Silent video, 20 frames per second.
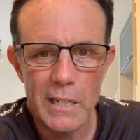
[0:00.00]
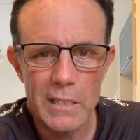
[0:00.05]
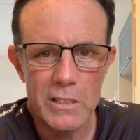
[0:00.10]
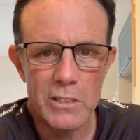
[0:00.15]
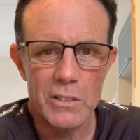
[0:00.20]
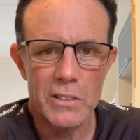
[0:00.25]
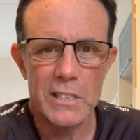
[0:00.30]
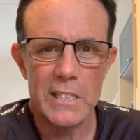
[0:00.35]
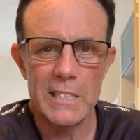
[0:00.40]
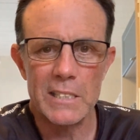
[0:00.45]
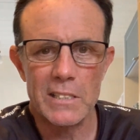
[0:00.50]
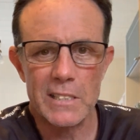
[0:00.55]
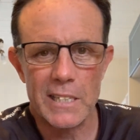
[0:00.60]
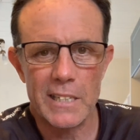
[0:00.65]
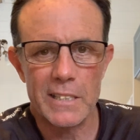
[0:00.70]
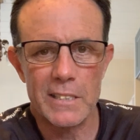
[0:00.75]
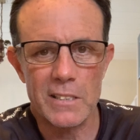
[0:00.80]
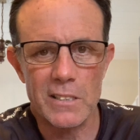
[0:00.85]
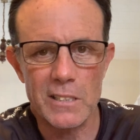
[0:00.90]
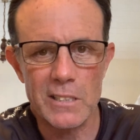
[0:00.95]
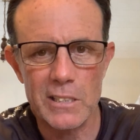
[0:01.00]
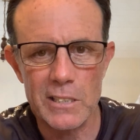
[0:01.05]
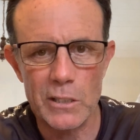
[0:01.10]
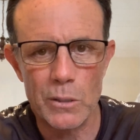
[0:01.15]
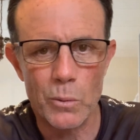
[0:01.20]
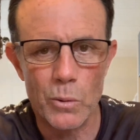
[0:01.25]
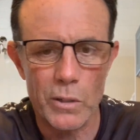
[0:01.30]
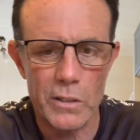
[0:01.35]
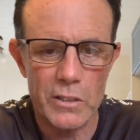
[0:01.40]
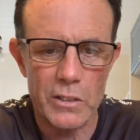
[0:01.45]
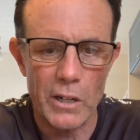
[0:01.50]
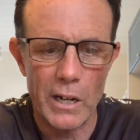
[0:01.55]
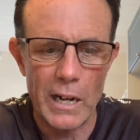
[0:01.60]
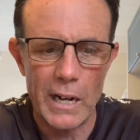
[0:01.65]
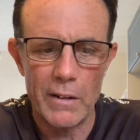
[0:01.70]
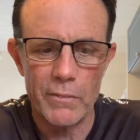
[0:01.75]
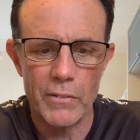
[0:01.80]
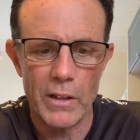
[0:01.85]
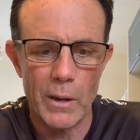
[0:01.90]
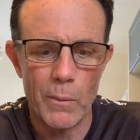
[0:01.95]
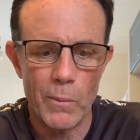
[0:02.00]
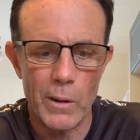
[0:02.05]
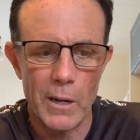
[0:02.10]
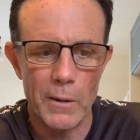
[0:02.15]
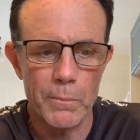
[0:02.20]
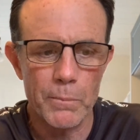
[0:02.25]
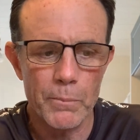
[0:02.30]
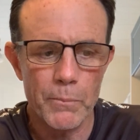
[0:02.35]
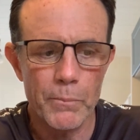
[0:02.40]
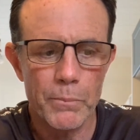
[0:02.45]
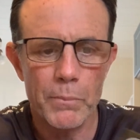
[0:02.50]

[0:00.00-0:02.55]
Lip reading: It just stands out in the clearer water. So I have that one.